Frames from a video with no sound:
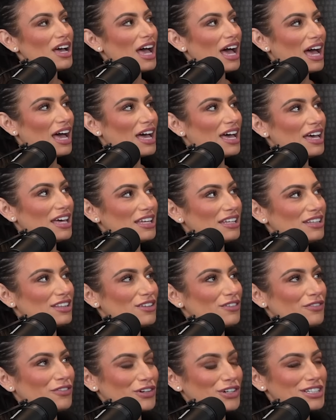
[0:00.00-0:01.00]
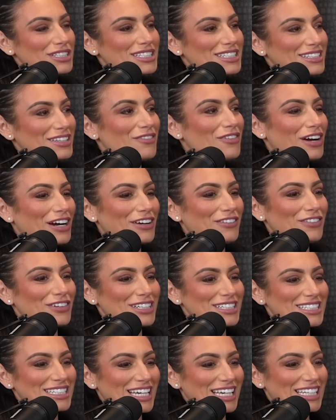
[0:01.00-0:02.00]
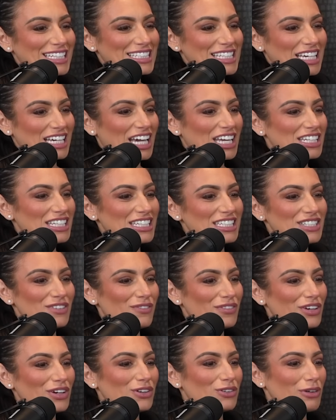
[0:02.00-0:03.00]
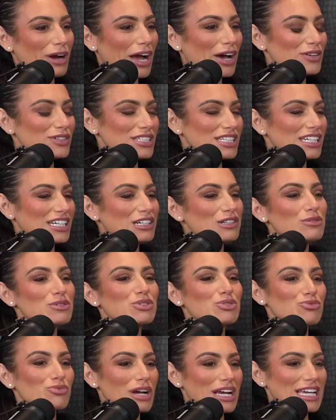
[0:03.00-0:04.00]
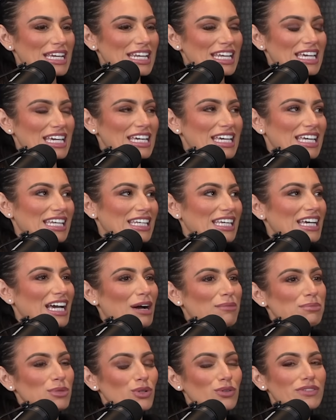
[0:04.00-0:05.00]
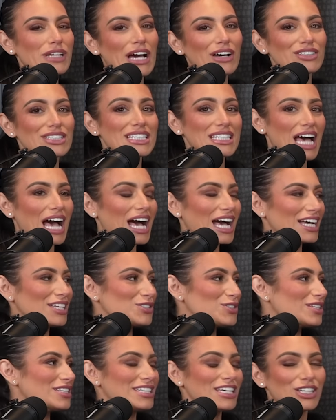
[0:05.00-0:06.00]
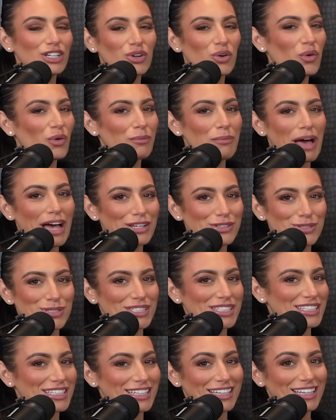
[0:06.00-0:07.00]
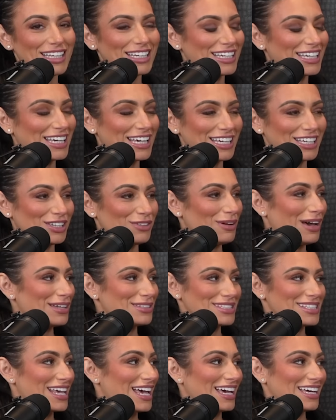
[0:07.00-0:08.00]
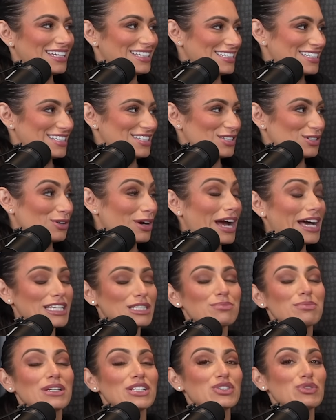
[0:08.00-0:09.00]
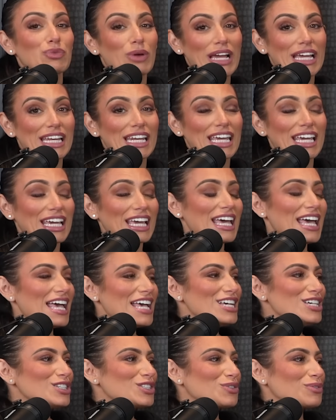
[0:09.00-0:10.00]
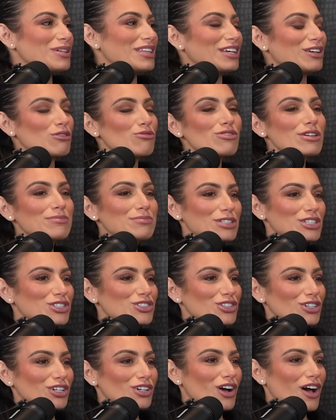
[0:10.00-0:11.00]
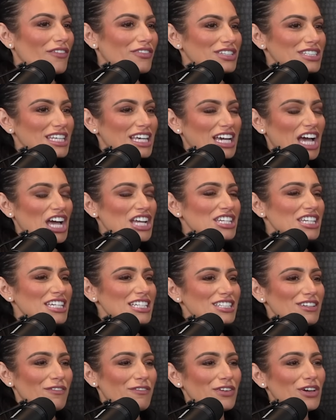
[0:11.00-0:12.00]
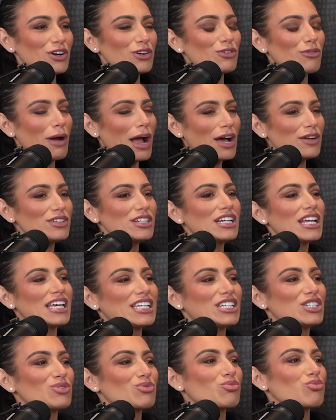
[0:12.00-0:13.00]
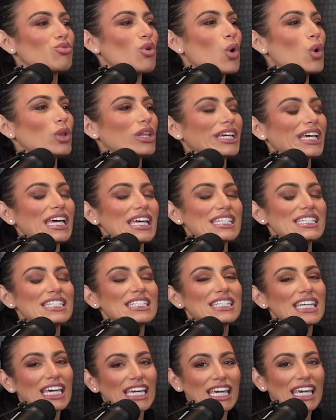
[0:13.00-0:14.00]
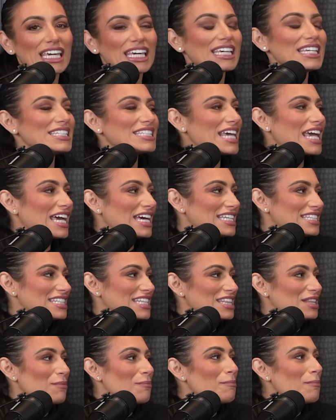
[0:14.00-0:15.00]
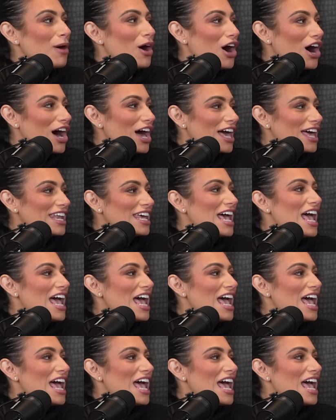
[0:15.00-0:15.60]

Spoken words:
And the very first night, he's like, I need to feel grounded. And it was raining, and he got moved outside. So they take your whole mattress and they like kick you outside into the grass, but it's raining. So he like ripped his shirt off. He's like, I need to feel grounded. he's rolling and digging his hands in the mud.